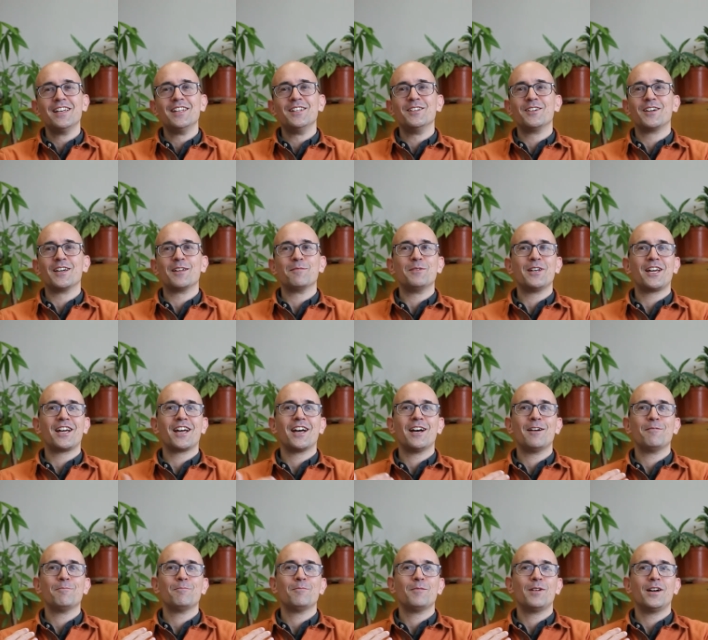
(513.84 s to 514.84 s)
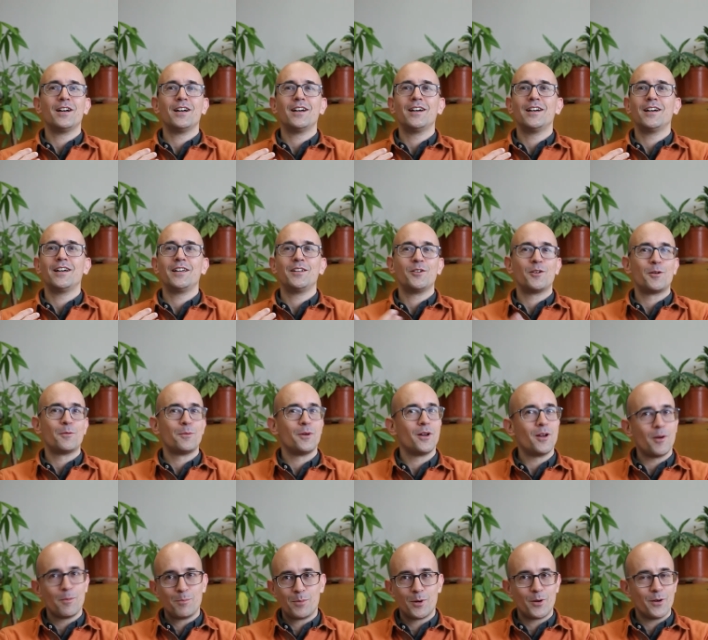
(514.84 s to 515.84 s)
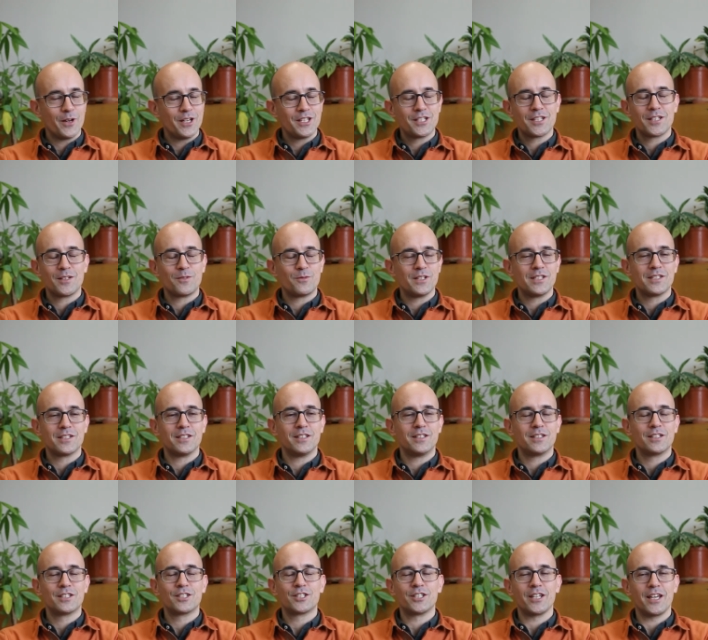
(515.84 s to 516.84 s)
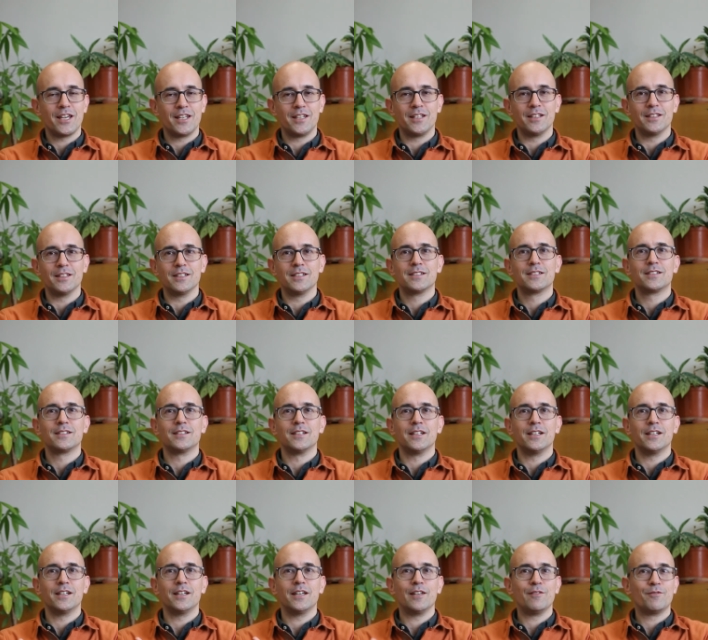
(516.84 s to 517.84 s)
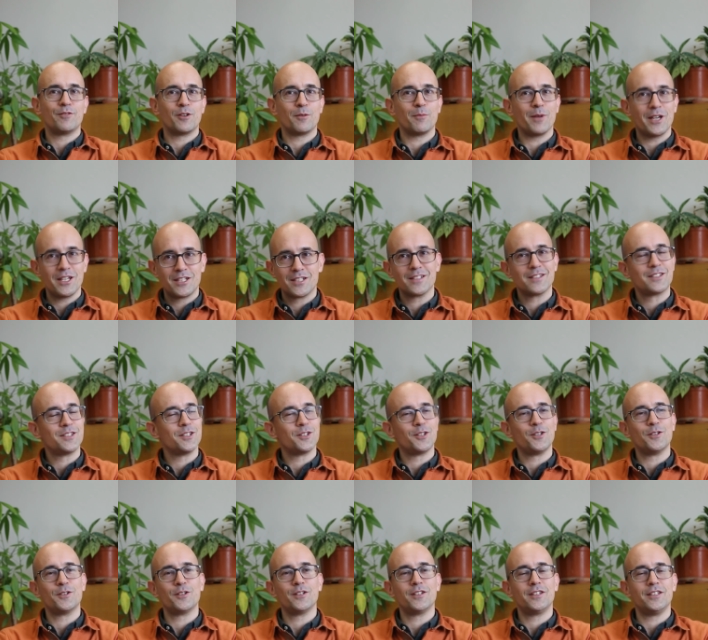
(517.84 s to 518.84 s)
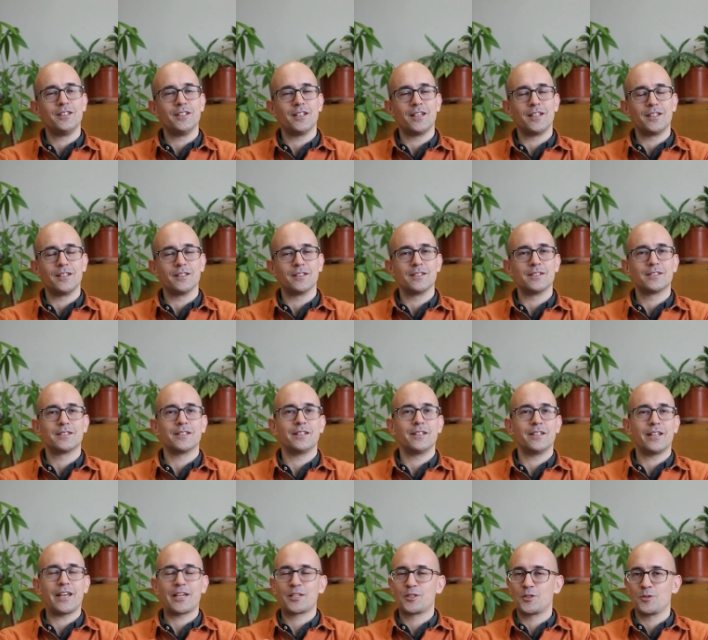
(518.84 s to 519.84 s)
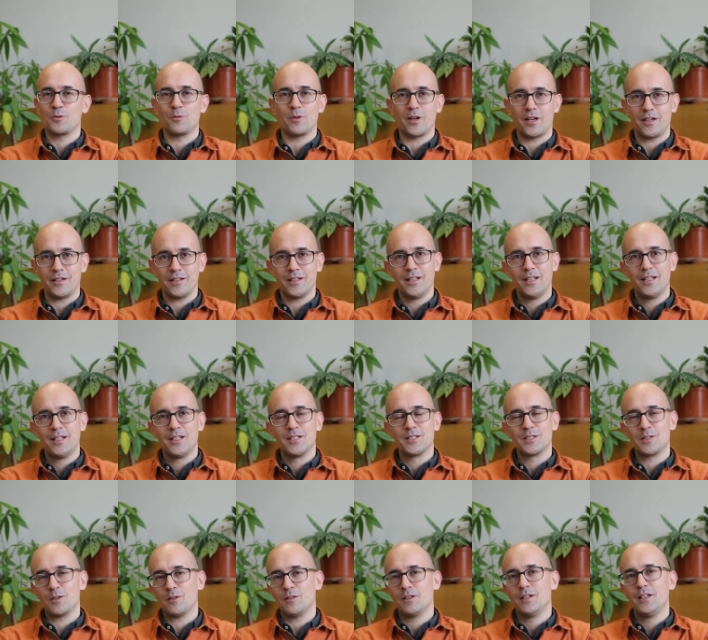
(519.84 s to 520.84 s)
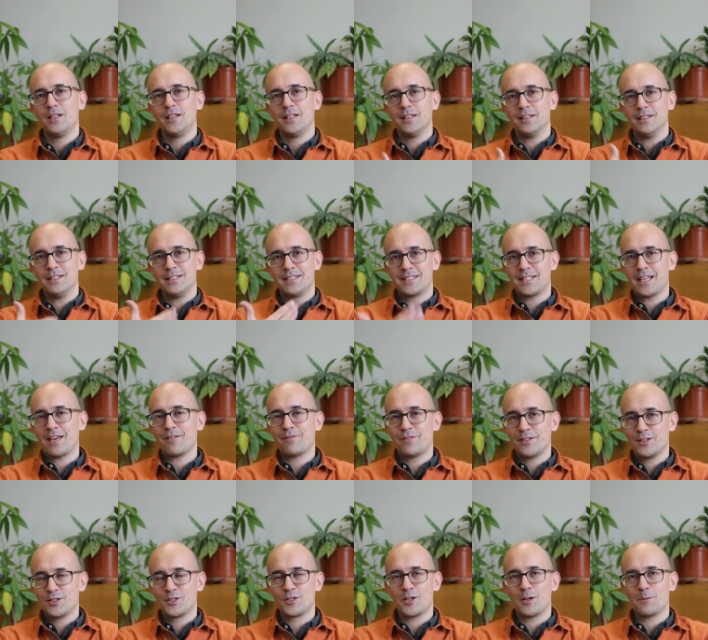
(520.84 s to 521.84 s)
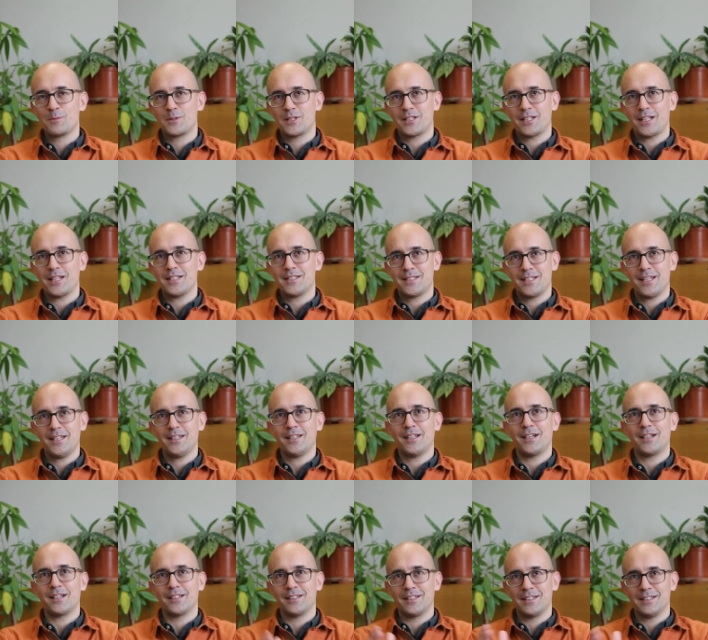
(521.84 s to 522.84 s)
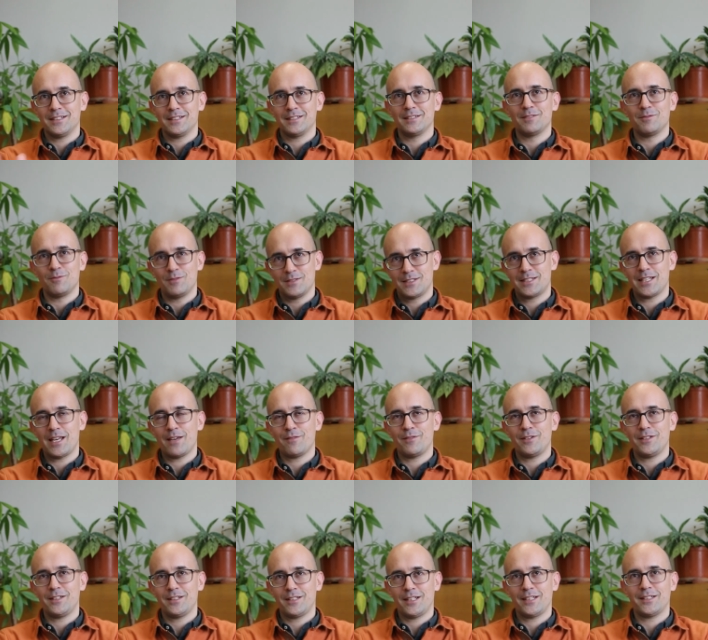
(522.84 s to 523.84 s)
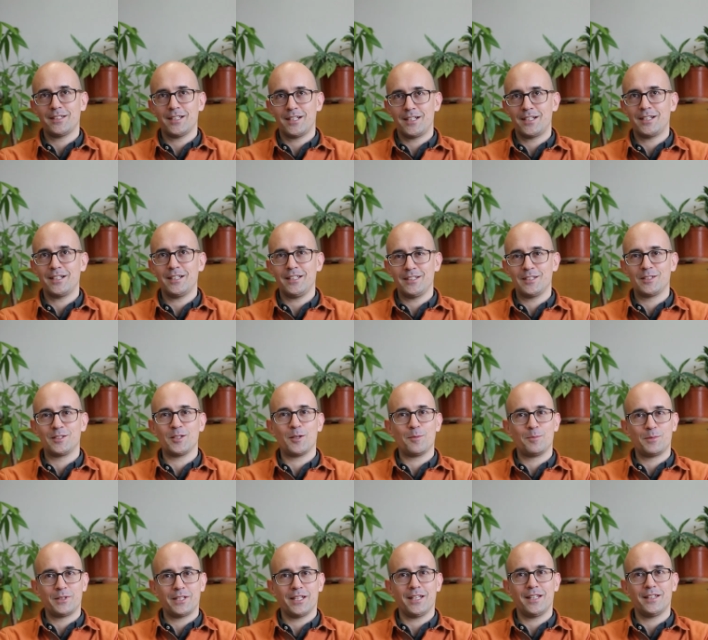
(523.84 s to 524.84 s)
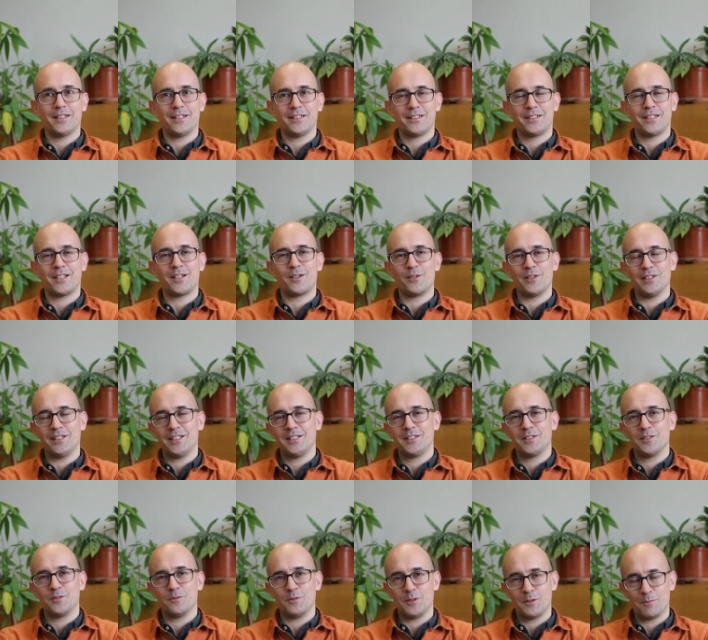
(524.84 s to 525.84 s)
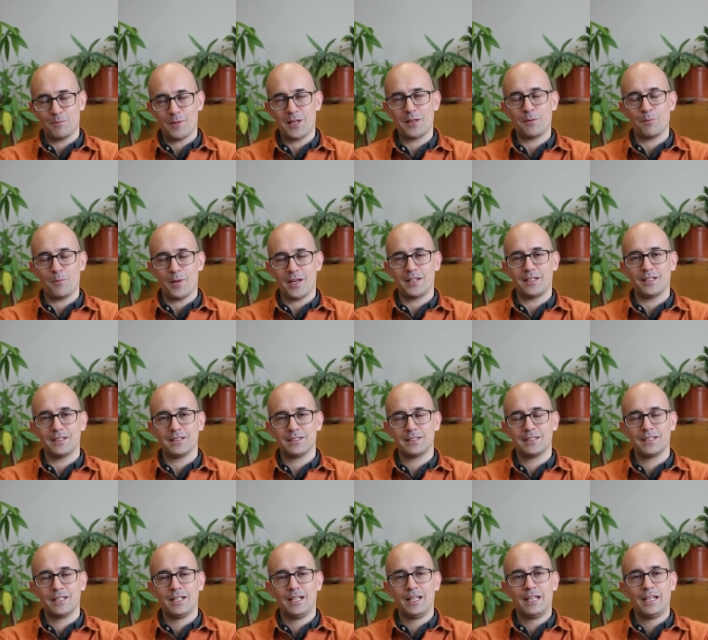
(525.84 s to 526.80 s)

You can become your operation research analyst, information security analyst, an actuary. So these 7 jobs that I said are the 7 that are in the top 10 that are related with mathematics.